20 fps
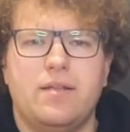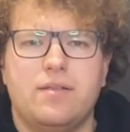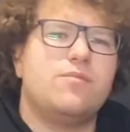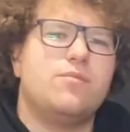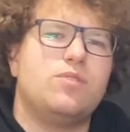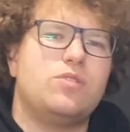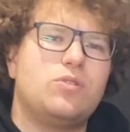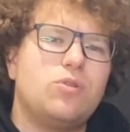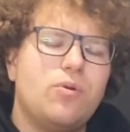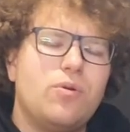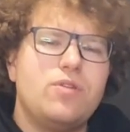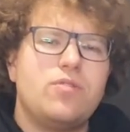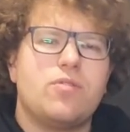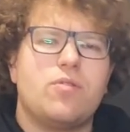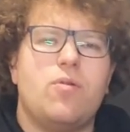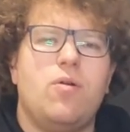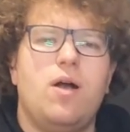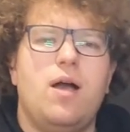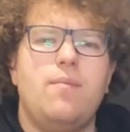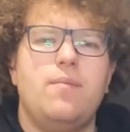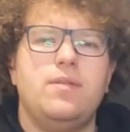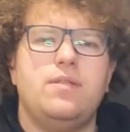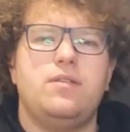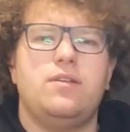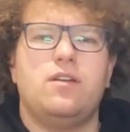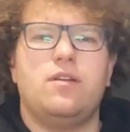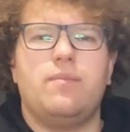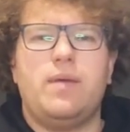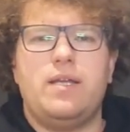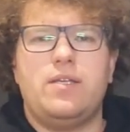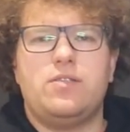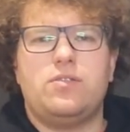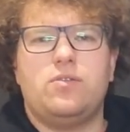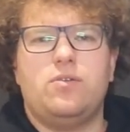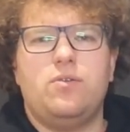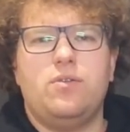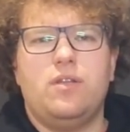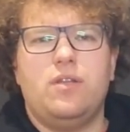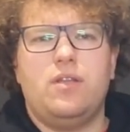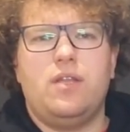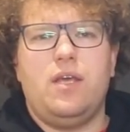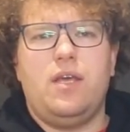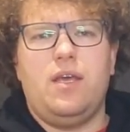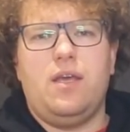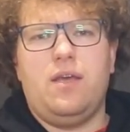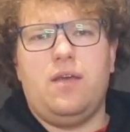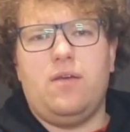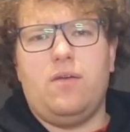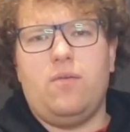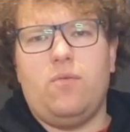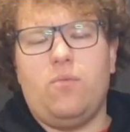Some storage requirements, you've got to make sure that they're